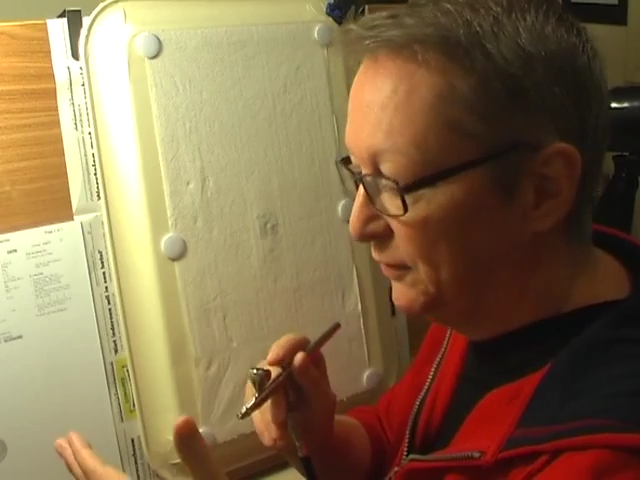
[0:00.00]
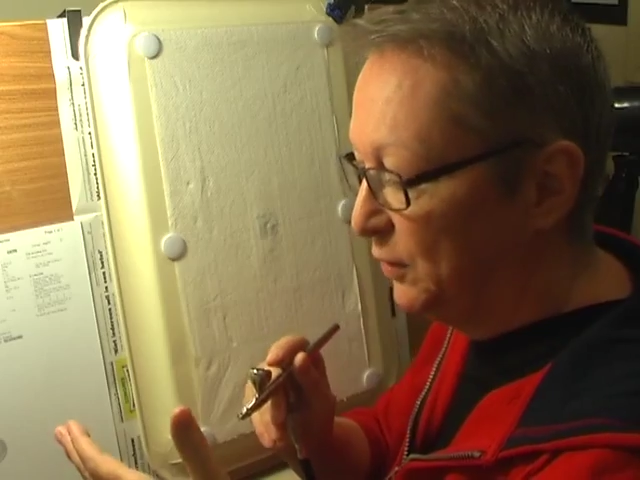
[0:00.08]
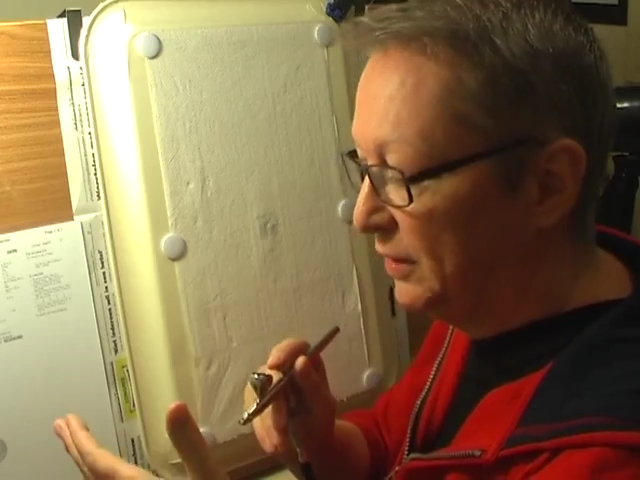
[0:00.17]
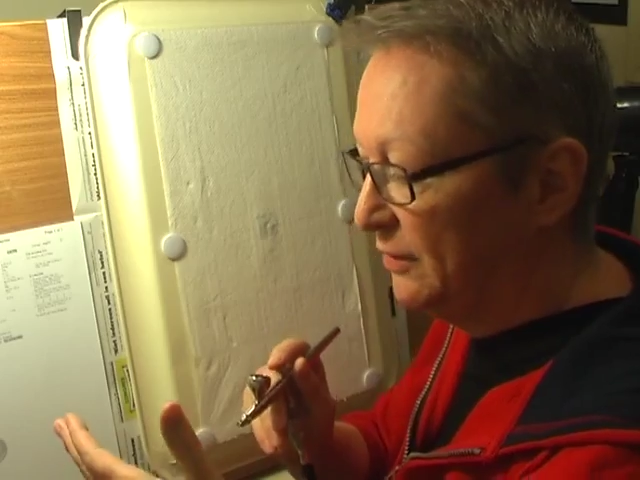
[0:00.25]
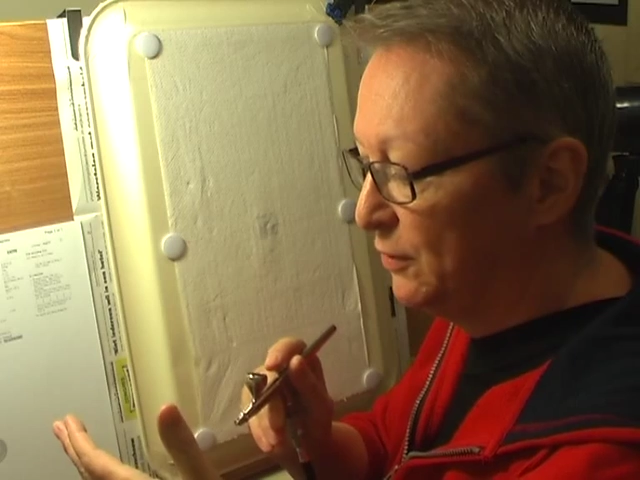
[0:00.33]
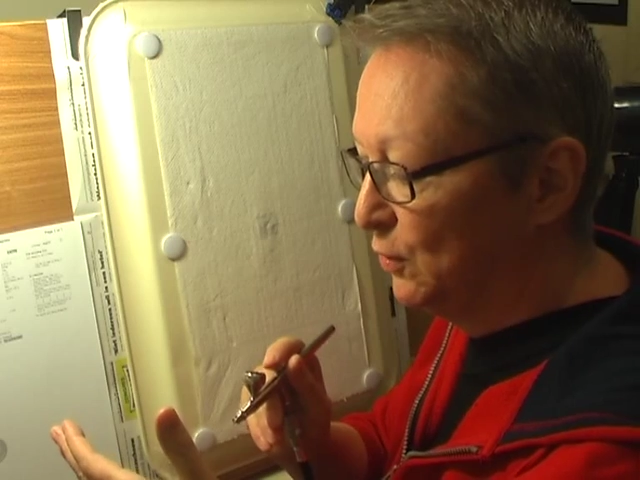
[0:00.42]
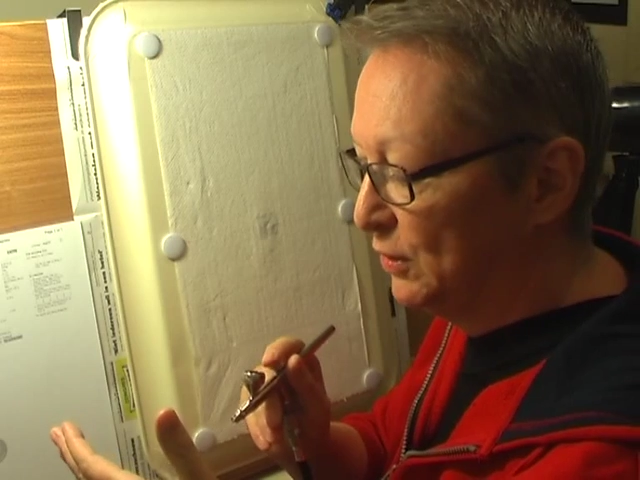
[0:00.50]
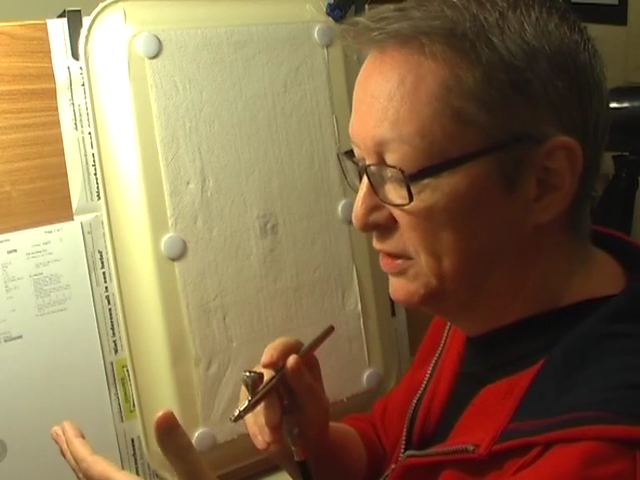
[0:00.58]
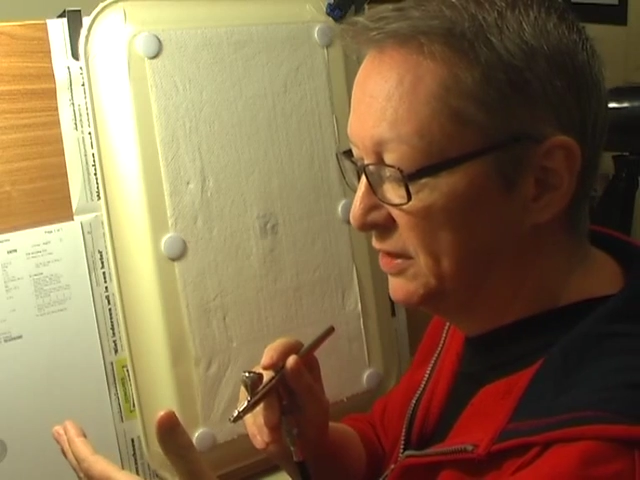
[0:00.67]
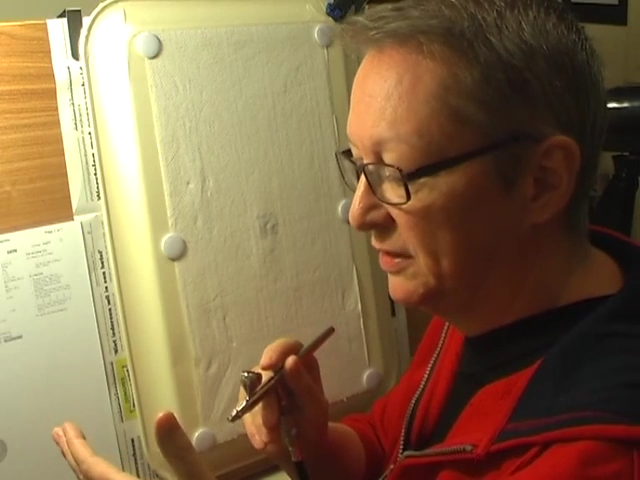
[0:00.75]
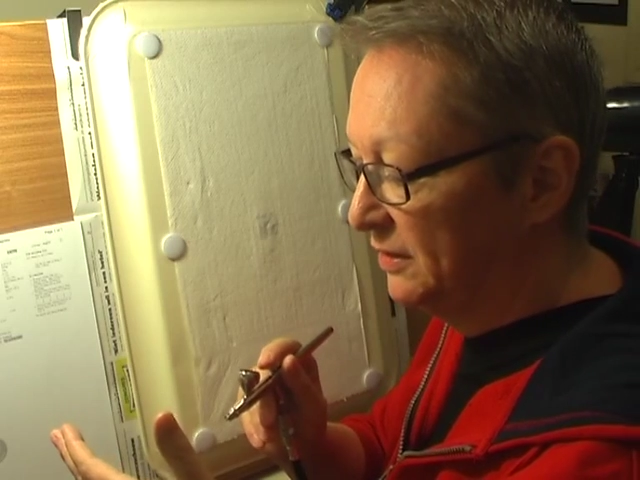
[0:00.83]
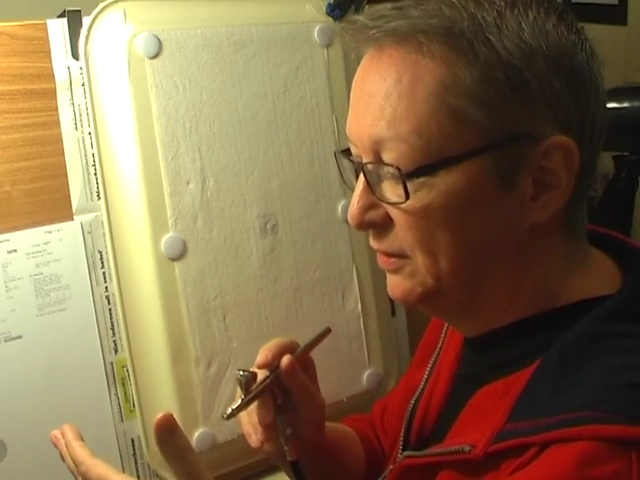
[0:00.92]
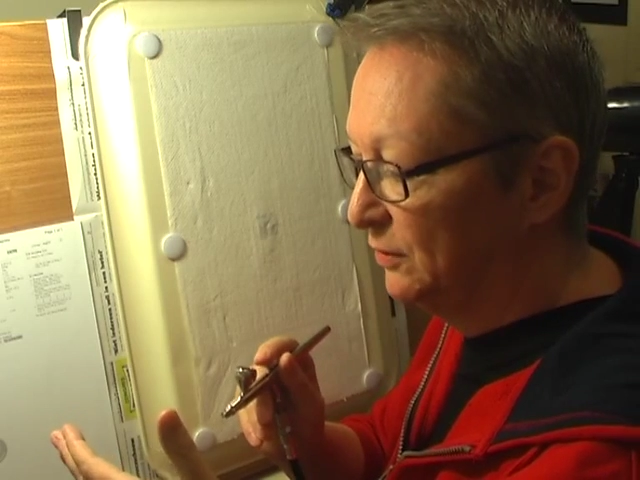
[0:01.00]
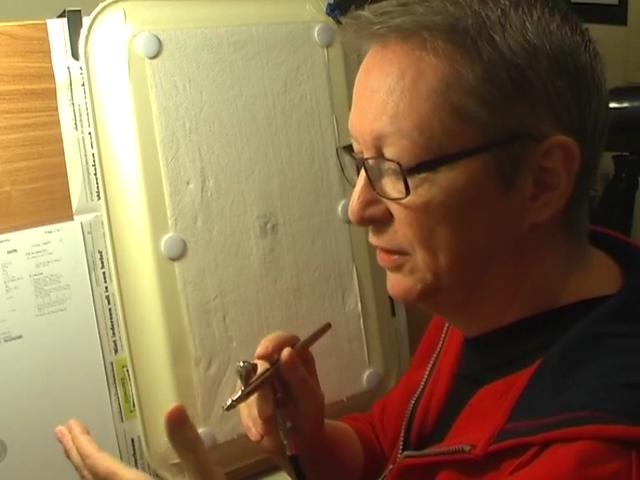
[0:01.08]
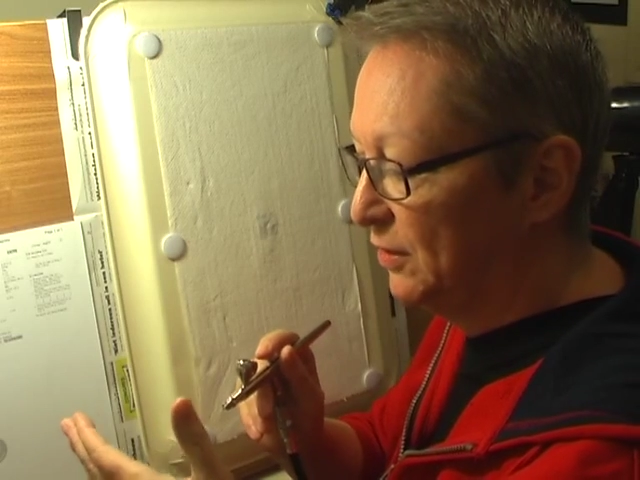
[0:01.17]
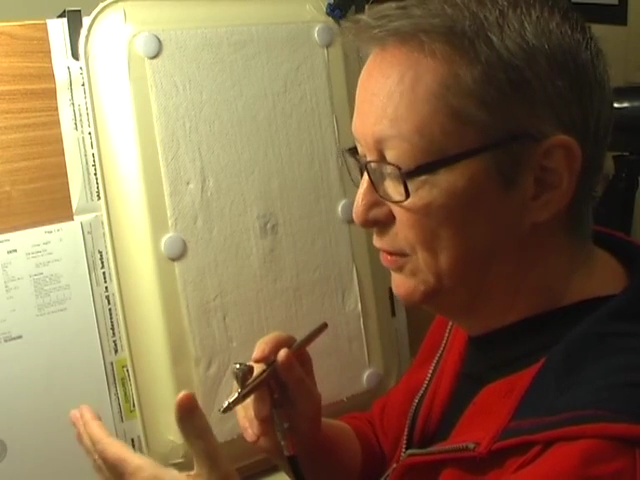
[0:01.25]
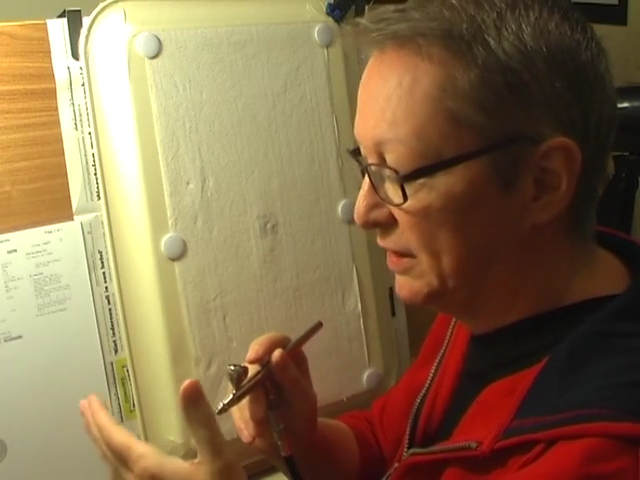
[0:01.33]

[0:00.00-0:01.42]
you hear a noise, then you'll know